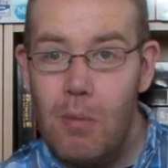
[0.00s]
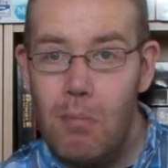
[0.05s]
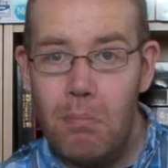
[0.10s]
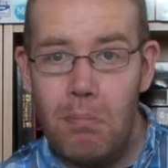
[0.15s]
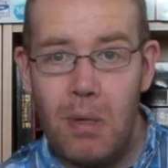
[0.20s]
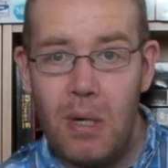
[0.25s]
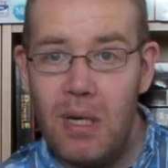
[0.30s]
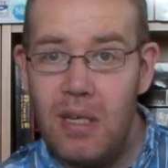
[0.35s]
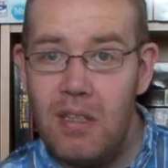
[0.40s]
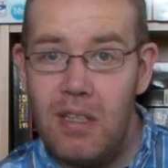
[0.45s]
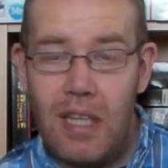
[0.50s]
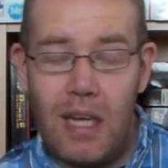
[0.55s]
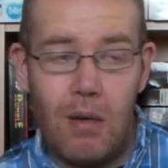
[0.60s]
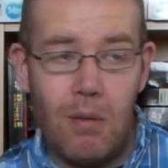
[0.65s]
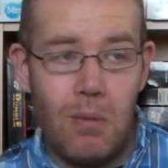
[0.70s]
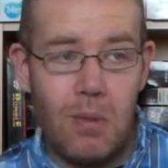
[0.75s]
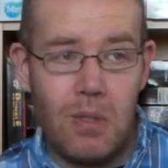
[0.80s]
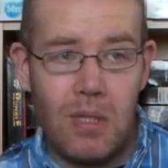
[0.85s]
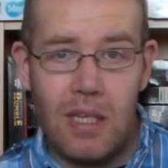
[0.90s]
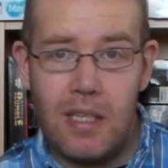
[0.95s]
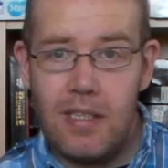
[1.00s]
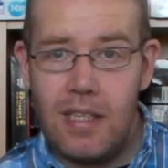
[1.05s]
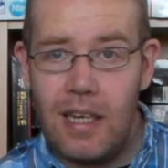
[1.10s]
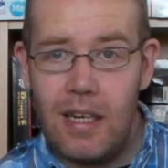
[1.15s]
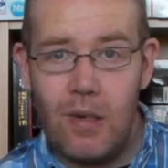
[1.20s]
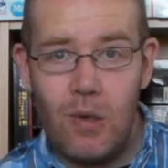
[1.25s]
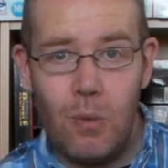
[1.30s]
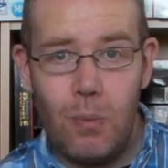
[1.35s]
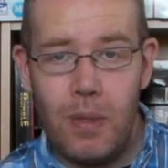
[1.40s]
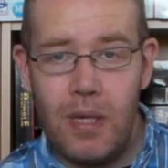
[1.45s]
But you know, it said
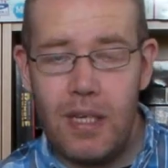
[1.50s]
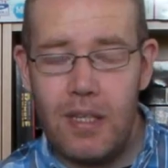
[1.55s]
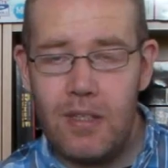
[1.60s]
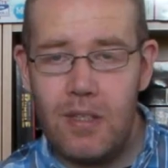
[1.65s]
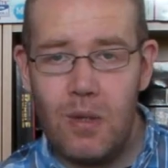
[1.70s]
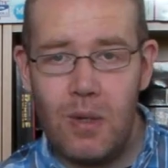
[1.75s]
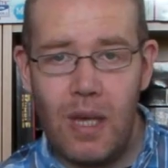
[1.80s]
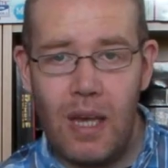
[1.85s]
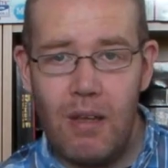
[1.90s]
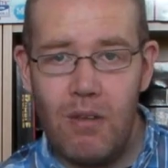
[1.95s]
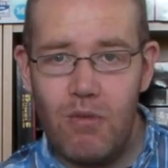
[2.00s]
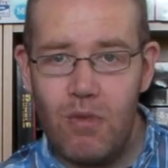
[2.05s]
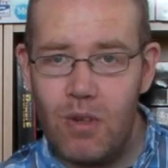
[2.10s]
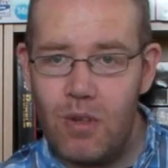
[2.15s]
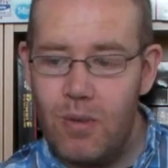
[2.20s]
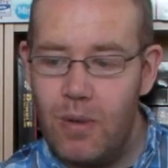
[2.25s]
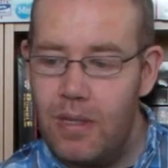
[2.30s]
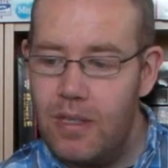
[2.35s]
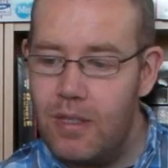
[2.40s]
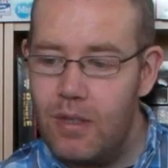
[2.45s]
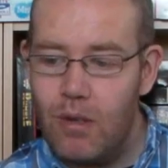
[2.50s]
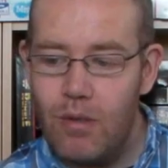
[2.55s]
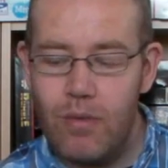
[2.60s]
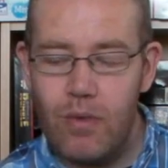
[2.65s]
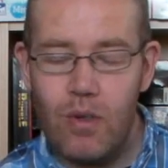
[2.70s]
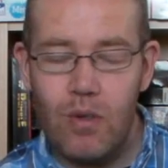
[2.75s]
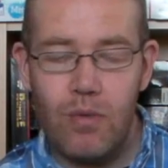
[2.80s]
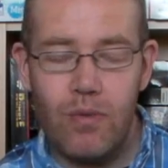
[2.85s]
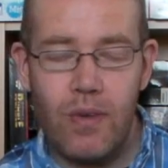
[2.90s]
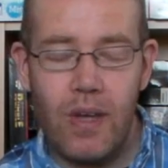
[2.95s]
all PS2 games for a quid, so I
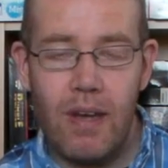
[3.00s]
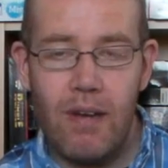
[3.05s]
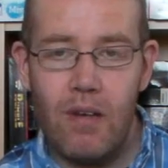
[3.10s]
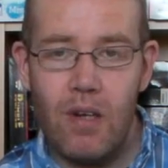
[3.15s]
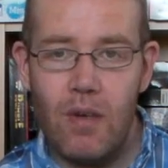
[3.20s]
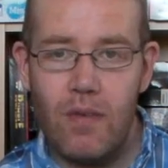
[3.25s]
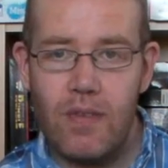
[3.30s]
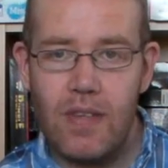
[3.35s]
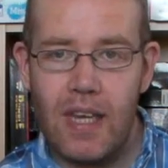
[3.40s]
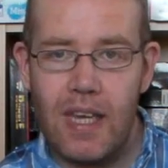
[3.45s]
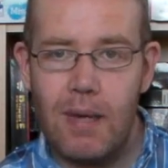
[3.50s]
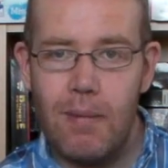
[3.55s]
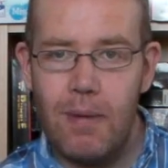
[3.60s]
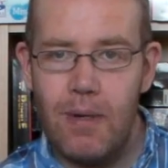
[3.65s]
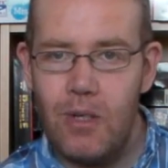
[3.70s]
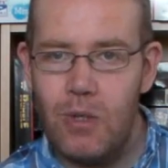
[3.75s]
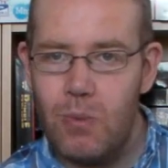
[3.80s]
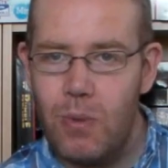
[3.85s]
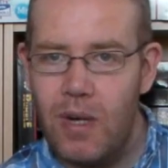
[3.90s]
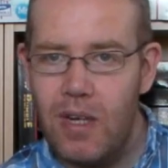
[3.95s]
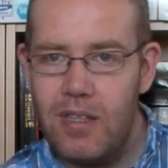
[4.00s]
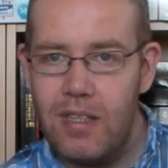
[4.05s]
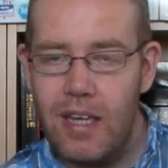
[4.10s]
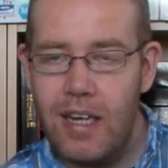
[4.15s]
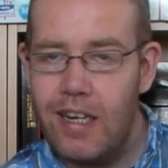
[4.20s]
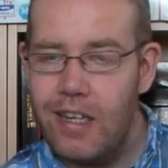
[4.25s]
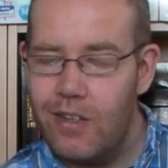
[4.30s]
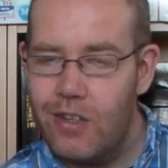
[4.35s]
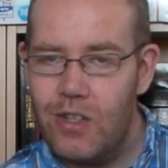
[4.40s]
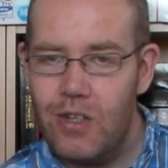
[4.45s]
thought fair enough, take him at his word, and
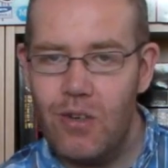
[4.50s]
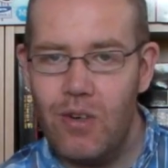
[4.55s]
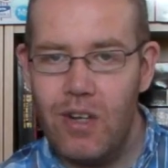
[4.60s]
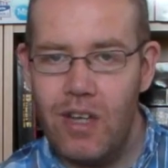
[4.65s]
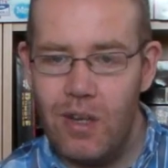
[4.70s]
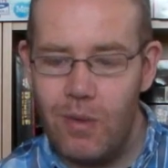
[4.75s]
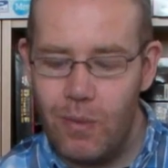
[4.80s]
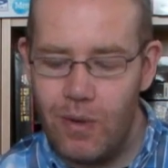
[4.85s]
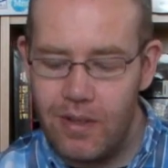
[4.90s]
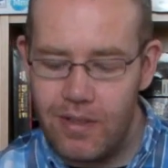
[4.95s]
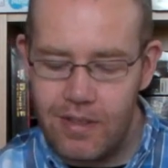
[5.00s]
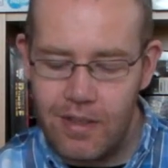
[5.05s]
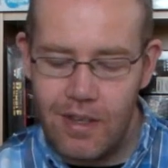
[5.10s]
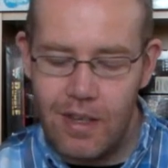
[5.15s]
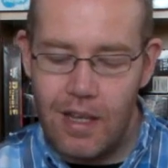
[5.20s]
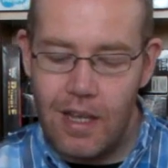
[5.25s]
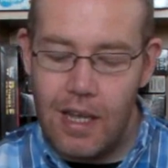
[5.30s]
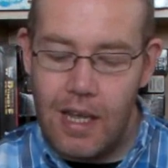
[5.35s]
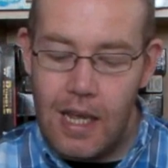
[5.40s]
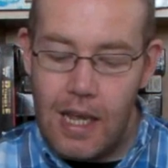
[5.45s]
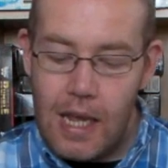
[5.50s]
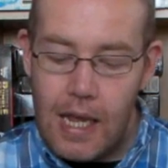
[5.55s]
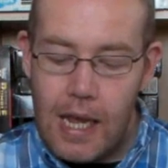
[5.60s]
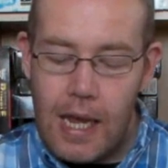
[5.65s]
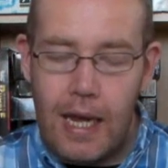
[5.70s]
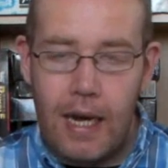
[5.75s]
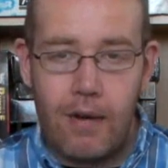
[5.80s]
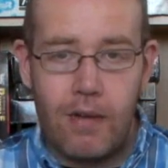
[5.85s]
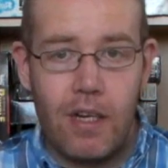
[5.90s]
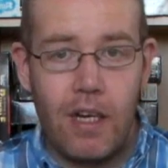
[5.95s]
surely it was.
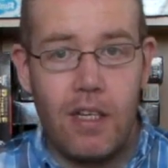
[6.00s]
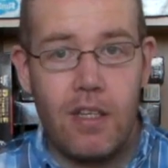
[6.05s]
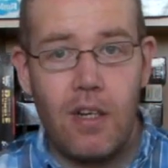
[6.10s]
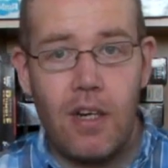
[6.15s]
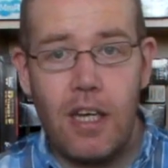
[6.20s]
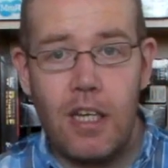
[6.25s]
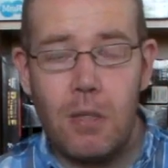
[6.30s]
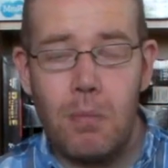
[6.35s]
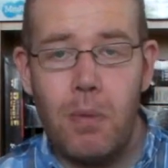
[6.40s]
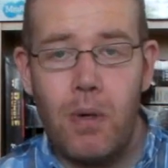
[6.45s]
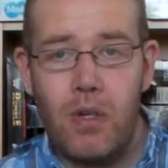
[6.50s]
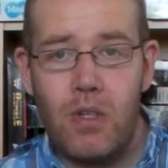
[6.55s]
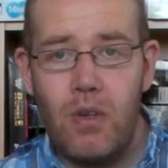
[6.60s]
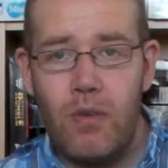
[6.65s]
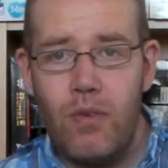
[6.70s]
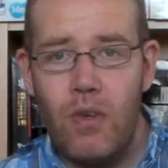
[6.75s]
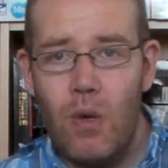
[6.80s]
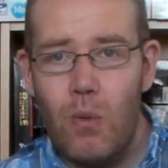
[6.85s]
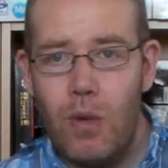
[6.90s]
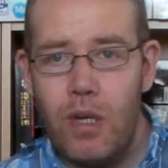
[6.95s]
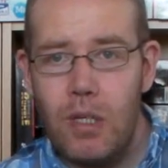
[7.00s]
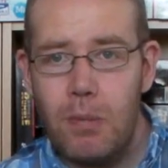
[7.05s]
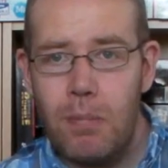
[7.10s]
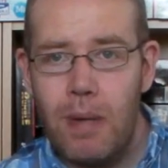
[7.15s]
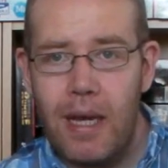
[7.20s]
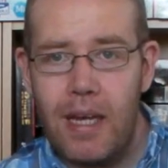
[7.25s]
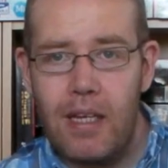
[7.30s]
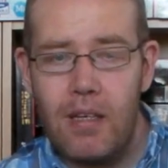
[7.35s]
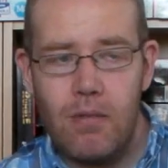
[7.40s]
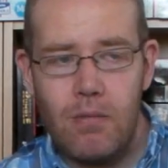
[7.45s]
And I've got this on Xbox a few weeks
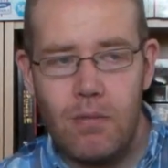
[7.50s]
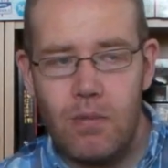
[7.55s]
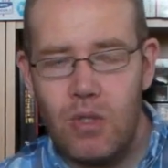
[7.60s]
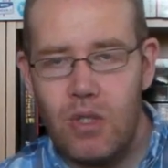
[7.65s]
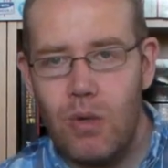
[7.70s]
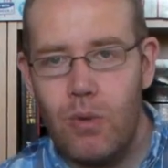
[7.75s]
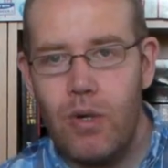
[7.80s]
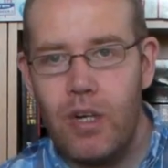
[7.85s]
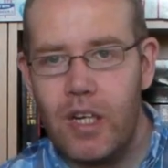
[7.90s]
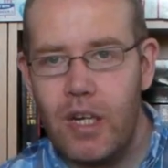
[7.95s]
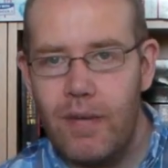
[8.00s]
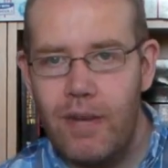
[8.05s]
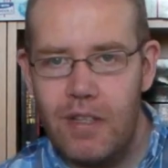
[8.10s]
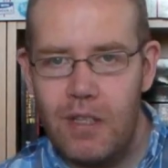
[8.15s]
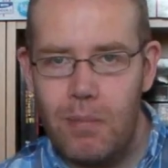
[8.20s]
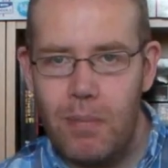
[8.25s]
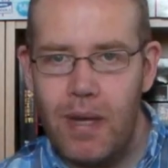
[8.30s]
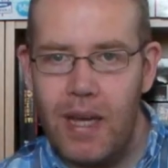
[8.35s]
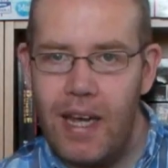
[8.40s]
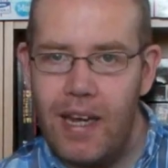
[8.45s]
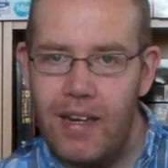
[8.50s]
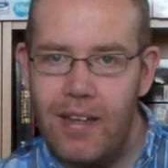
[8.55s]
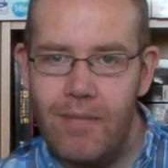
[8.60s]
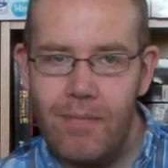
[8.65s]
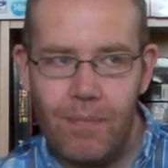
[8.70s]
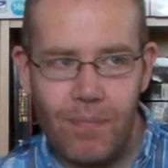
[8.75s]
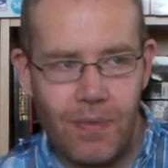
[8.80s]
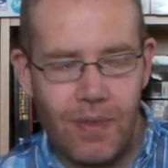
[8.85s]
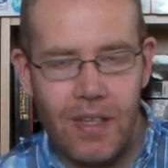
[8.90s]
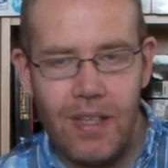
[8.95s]
back, still not got around to playing it.
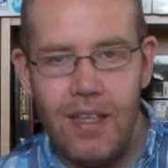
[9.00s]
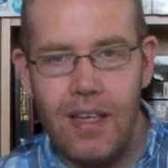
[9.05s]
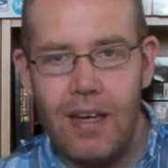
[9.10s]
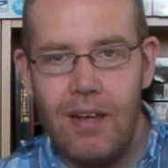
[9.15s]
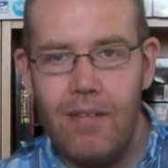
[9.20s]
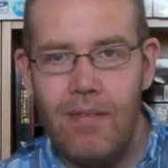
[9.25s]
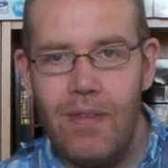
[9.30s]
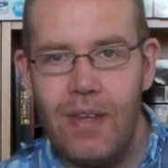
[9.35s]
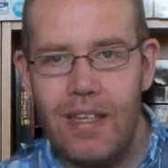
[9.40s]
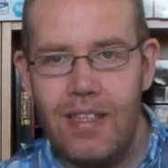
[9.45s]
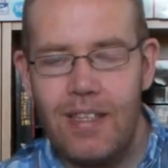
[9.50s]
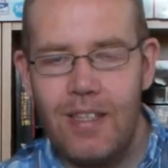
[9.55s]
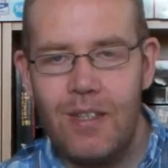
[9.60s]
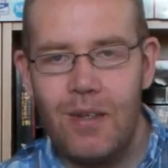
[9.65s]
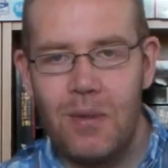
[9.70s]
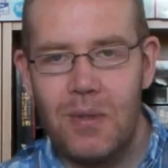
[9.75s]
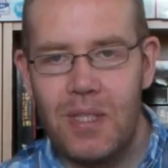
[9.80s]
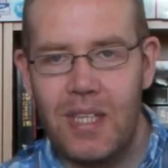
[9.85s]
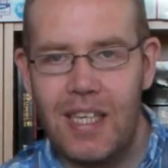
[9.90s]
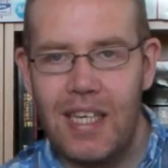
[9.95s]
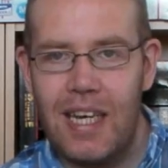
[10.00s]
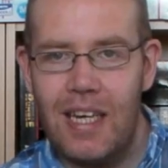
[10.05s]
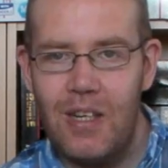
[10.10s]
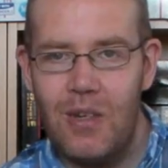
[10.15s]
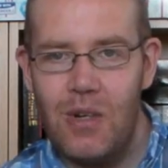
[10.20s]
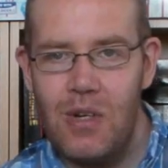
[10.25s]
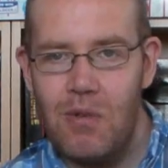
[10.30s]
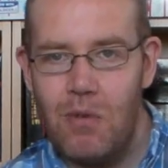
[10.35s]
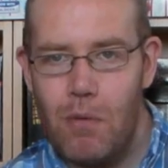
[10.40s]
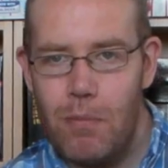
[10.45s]
You know, as is always the case,
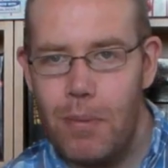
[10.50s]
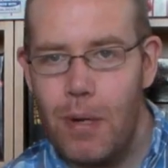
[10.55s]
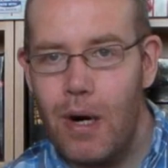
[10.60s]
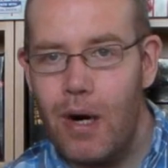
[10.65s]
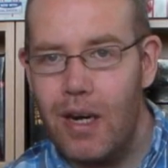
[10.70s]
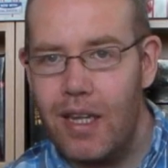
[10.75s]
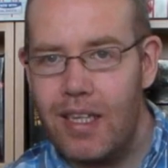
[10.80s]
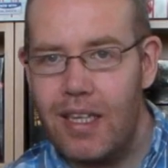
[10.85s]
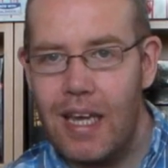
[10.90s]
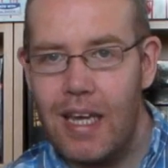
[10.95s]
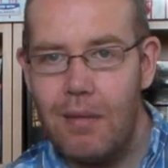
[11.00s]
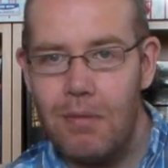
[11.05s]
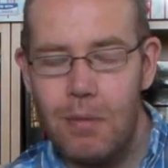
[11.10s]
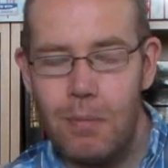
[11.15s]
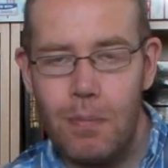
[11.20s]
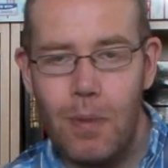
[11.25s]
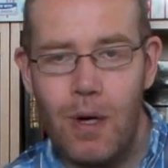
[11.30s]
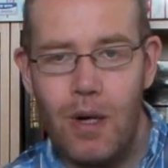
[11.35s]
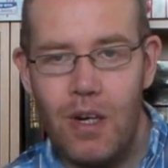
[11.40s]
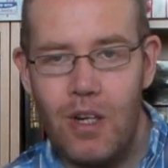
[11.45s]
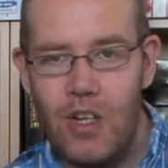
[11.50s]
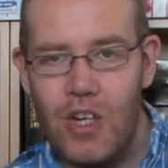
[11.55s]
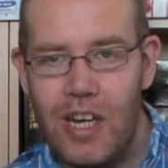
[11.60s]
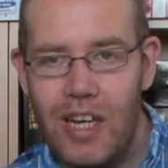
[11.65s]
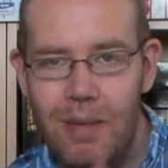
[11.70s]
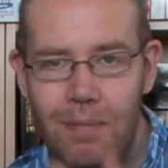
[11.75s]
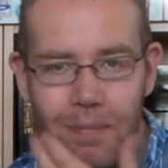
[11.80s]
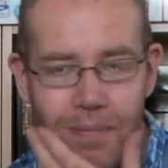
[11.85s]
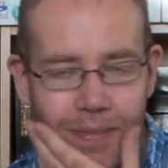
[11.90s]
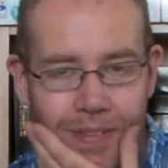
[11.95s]
you're a pile of games, pile of
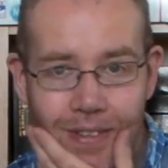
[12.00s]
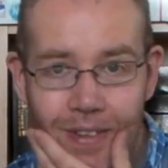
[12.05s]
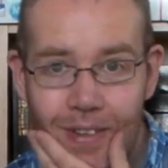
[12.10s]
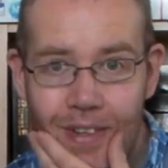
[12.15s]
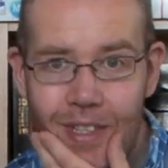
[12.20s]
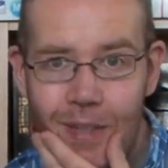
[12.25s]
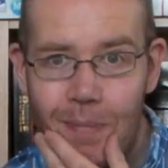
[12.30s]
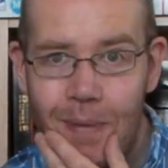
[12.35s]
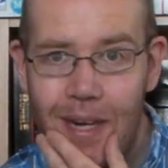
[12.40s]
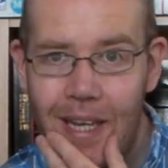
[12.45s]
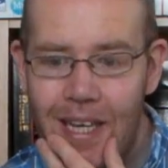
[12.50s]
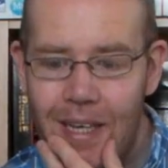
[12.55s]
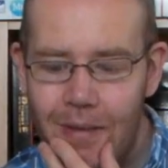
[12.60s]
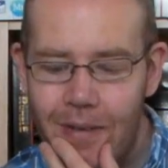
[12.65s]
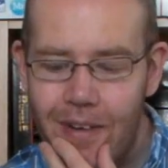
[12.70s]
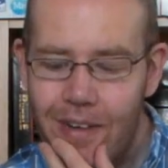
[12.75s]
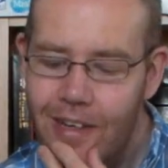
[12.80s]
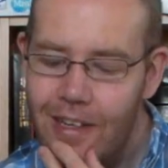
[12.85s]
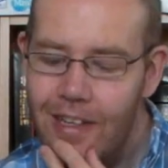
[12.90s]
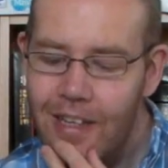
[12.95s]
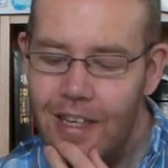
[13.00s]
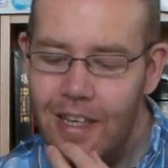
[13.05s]
shame, so I need to play it really.